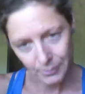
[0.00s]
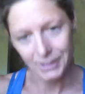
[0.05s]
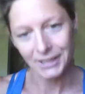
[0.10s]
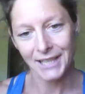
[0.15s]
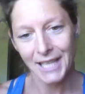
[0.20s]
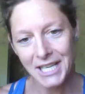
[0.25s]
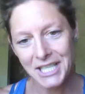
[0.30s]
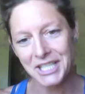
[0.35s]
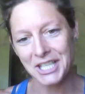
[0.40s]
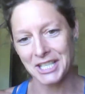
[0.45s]

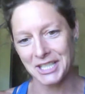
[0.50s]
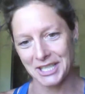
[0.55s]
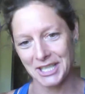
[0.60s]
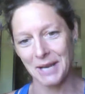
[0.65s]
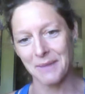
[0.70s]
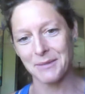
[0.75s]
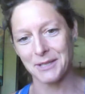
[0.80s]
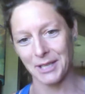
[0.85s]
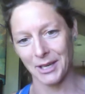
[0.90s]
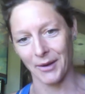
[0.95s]

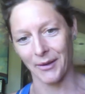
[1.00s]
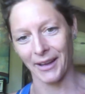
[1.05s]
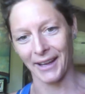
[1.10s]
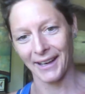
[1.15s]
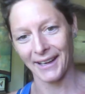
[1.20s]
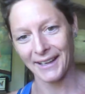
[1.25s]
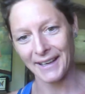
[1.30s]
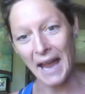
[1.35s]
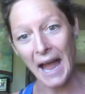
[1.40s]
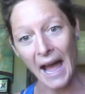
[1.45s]
relationship to
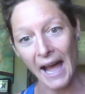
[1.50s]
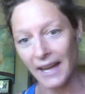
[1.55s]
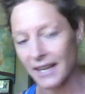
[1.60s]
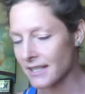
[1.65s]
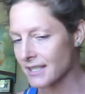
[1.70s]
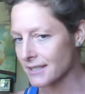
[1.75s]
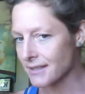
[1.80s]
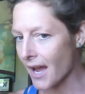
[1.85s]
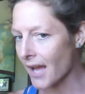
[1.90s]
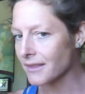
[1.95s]
it. Yeah,
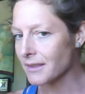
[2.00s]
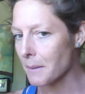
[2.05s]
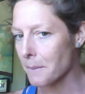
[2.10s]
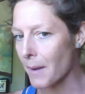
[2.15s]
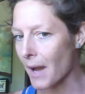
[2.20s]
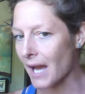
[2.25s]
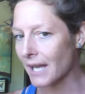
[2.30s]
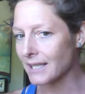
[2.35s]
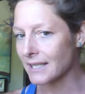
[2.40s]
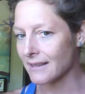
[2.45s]
it's not the
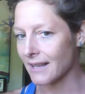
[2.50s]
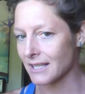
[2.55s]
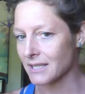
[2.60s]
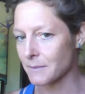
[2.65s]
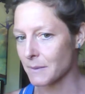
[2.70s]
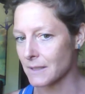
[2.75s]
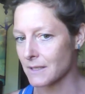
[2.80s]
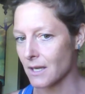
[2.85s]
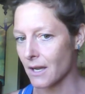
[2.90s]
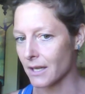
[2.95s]
body that's
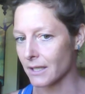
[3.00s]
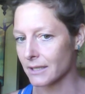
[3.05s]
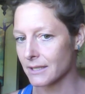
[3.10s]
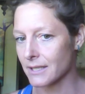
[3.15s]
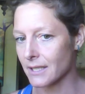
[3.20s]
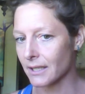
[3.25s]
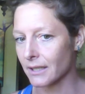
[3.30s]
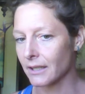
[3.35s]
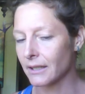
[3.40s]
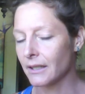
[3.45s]
been
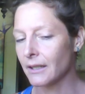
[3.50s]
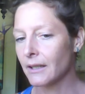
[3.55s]
toxic.